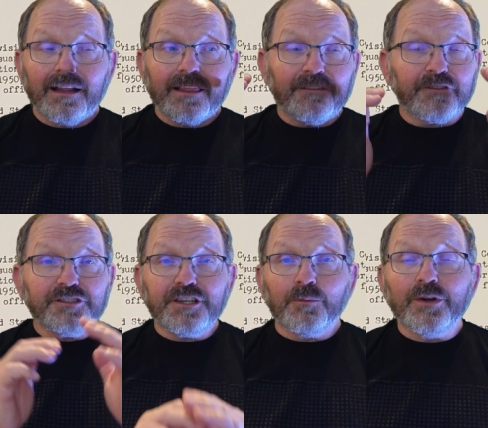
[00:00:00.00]
that for
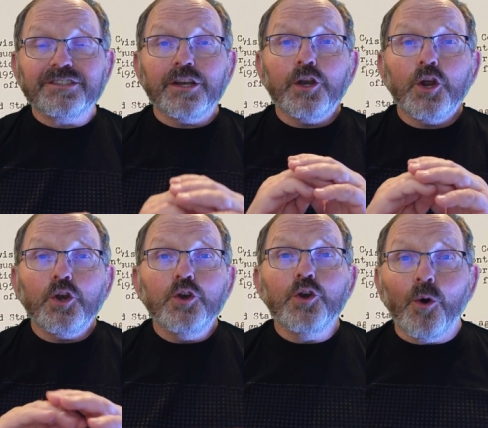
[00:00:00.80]
some reason
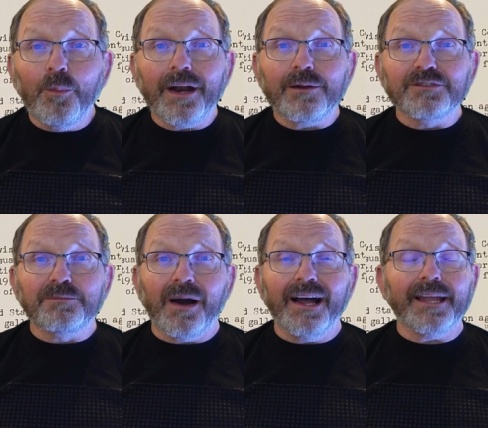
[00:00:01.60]
nobody was
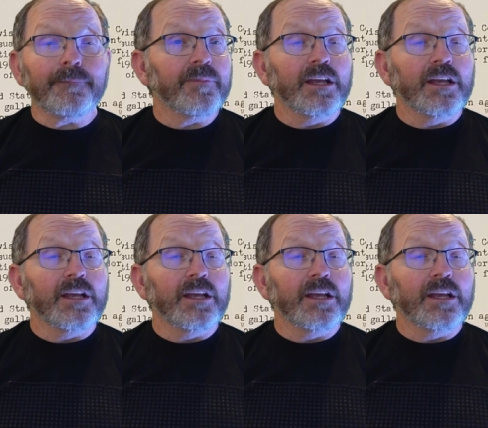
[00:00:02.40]
buying.